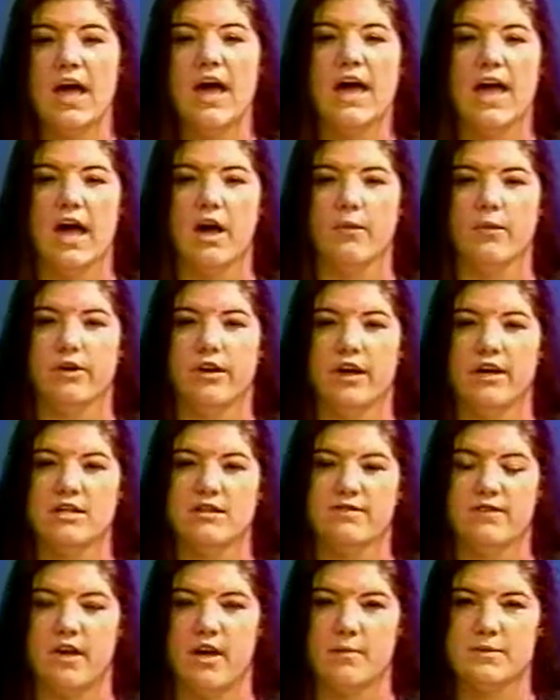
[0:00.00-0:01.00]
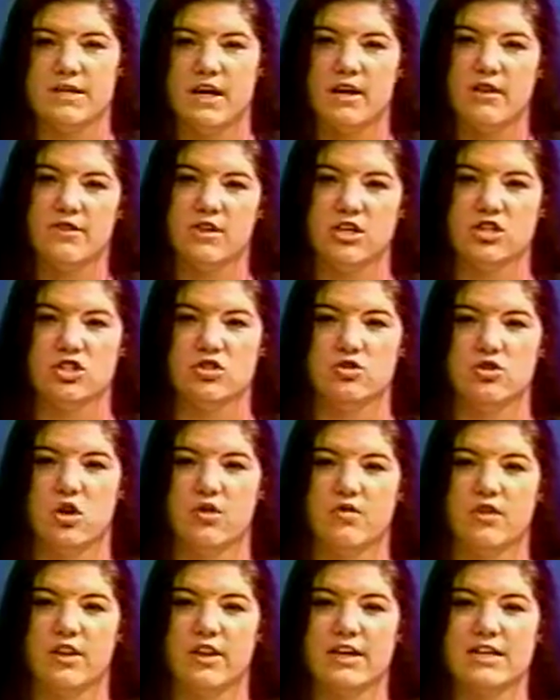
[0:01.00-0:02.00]
Elwood had developed health issues
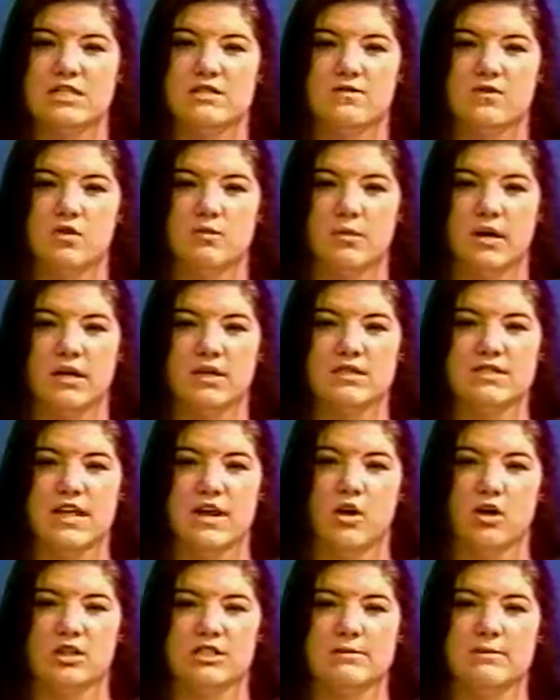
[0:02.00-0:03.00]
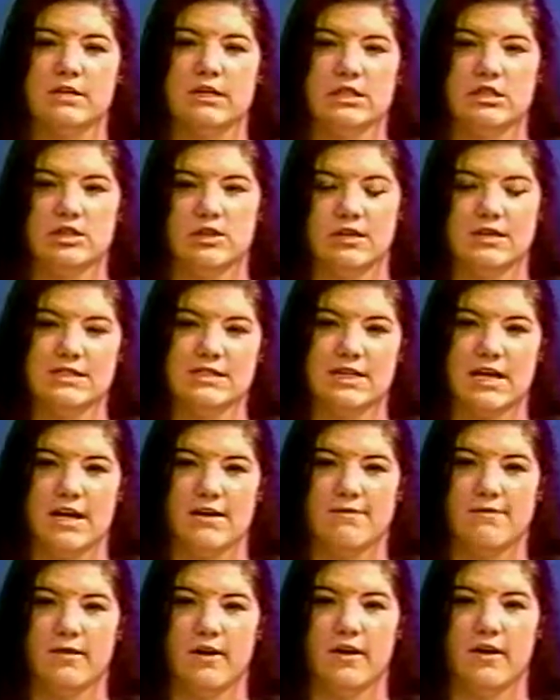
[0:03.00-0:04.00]
over the last few months that ultimately took his
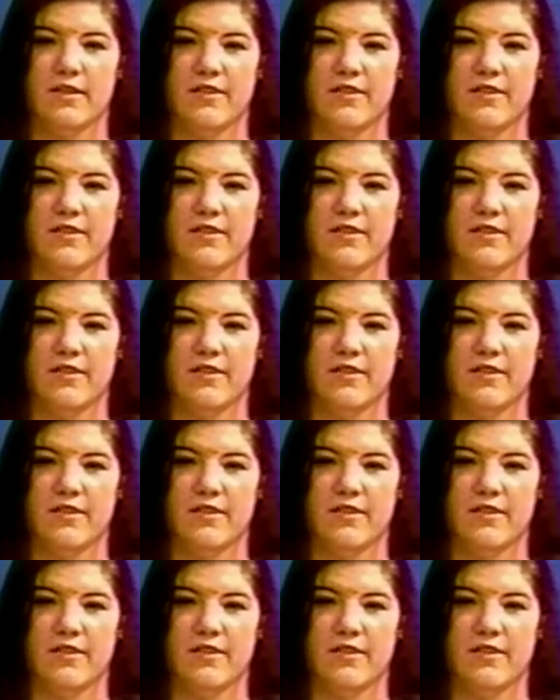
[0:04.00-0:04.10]
life on